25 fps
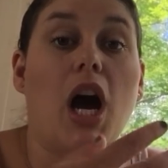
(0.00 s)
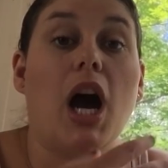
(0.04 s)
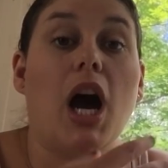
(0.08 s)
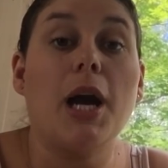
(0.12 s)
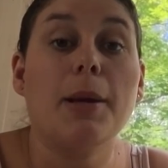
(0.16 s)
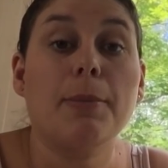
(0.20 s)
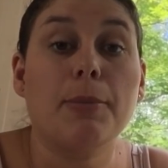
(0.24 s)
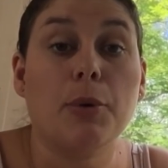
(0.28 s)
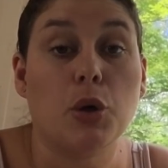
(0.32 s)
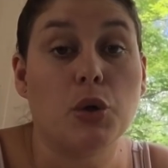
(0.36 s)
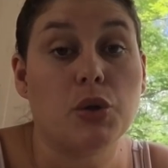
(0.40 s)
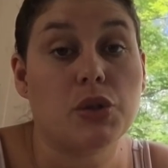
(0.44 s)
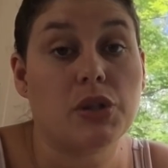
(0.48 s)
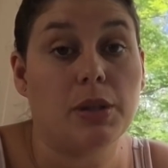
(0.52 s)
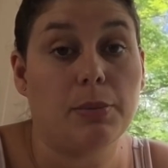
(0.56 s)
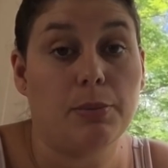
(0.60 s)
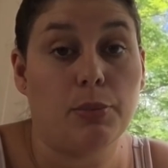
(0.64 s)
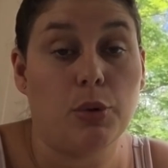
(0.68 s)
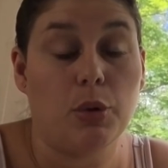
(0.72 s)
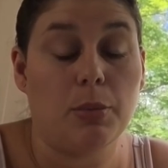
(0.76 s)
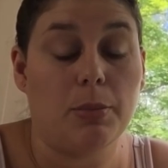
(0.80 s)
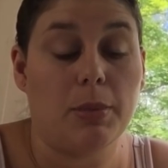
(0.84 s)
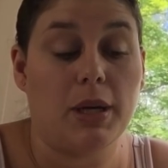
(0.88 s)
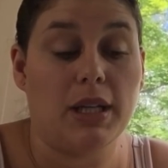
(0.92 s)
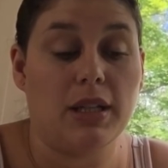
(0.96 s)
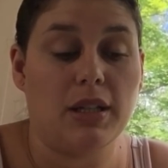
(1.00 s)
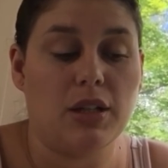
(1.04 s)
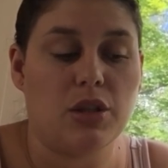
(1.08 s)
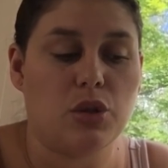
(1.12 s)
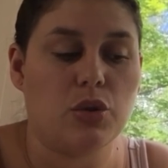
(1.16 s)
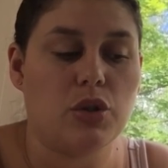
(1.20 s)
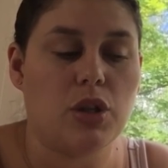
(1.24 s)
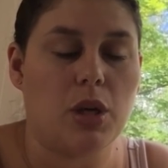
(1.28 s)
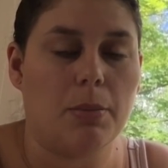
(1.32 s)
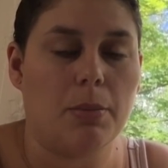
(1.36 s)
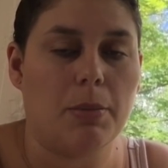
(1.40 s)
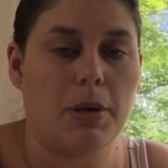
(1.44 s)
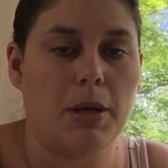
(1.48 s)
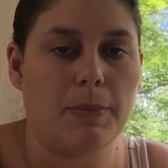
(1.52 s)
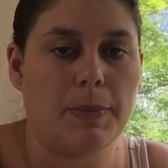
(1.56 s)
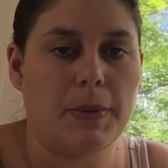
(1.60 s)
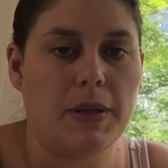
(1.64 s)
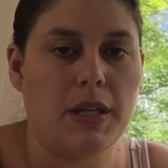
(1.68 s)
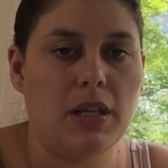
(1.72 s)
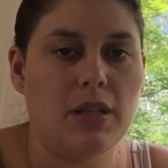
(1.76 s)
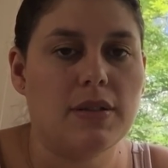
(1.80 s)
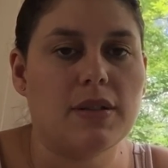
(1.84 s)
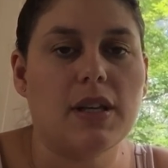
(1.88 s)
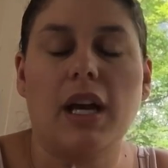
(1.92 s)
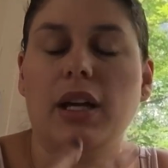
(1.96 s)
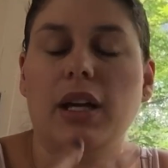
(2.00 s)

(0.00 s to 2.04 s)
I personally put my initials on my piece.